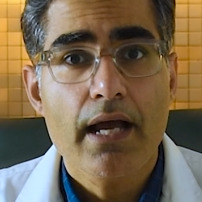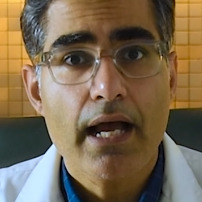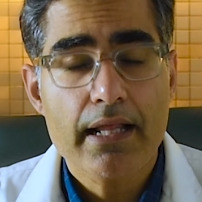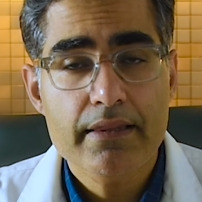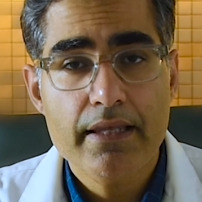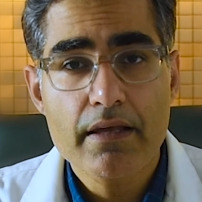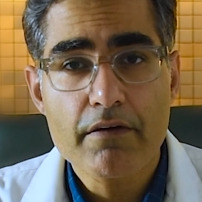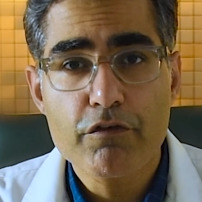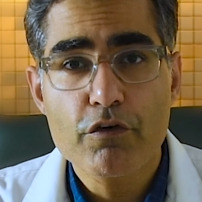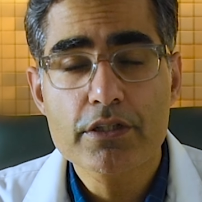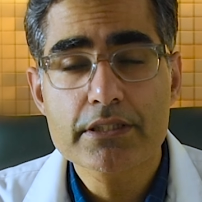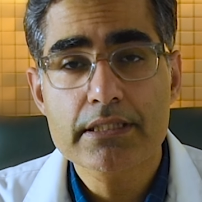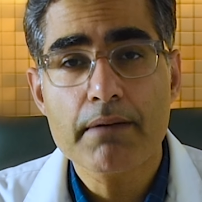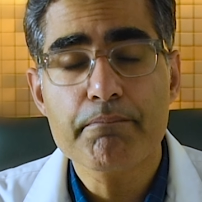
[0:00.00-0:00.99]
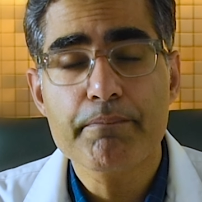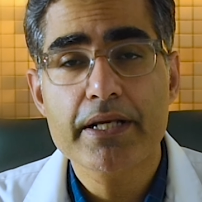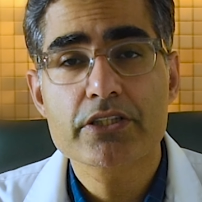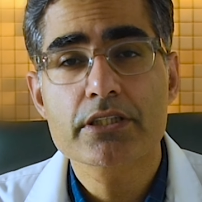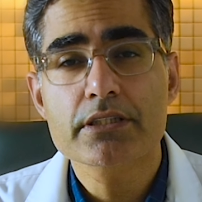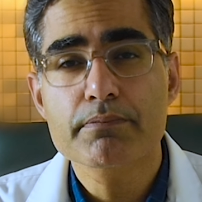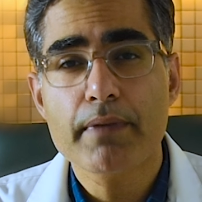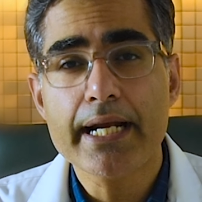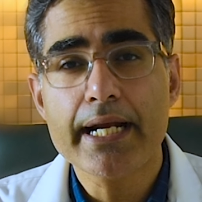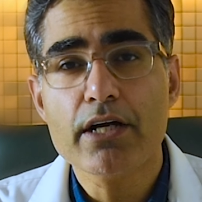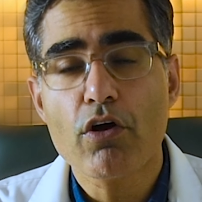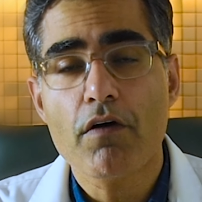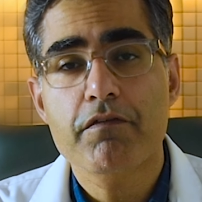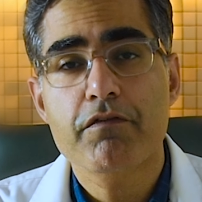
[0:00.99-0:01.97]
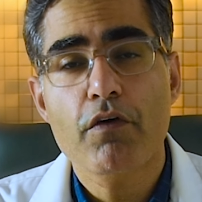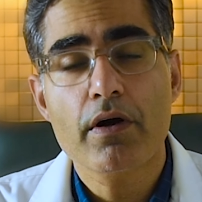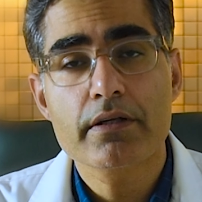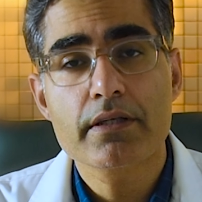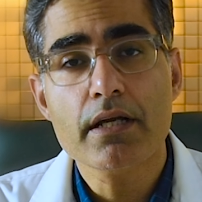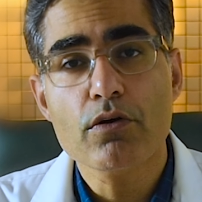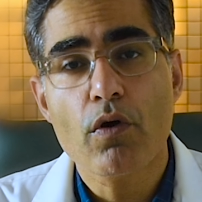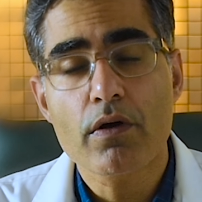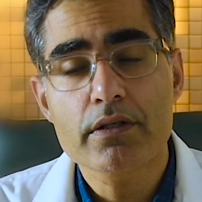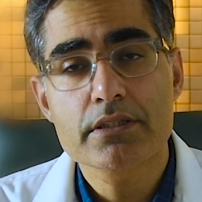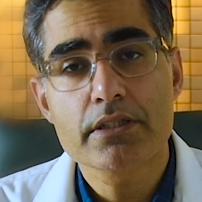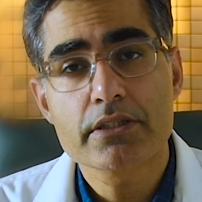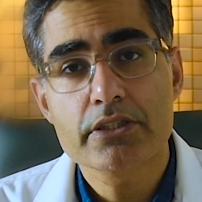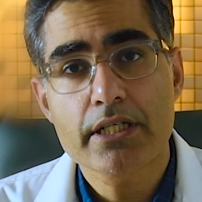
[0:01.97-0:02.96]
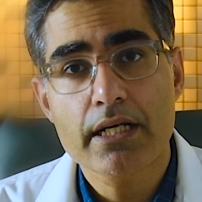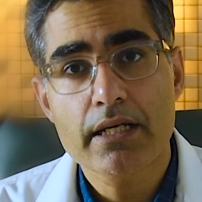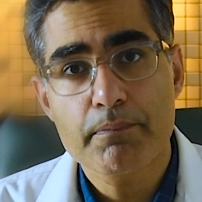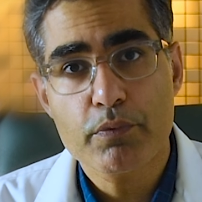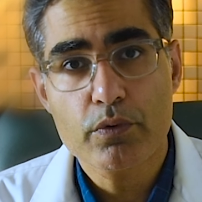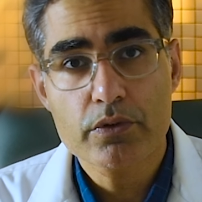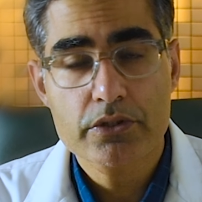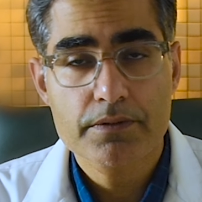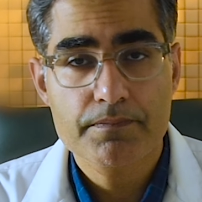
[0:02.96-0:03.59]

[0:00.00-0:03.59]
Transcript: and therefore some patients might opt for the non-surgical approach.